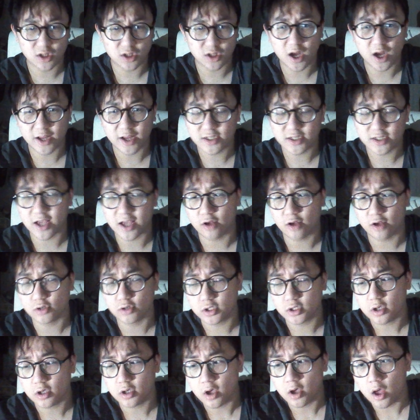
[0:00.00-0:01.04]
learning
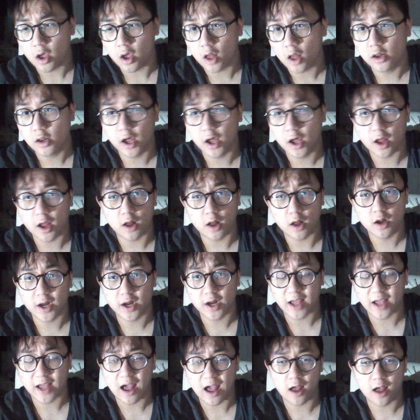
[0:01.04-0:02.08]
sales, the
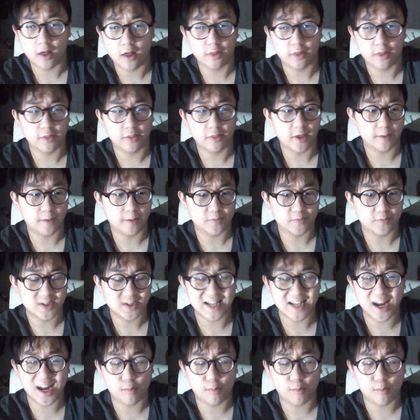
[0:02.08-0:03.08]
learning uh, thing, selling a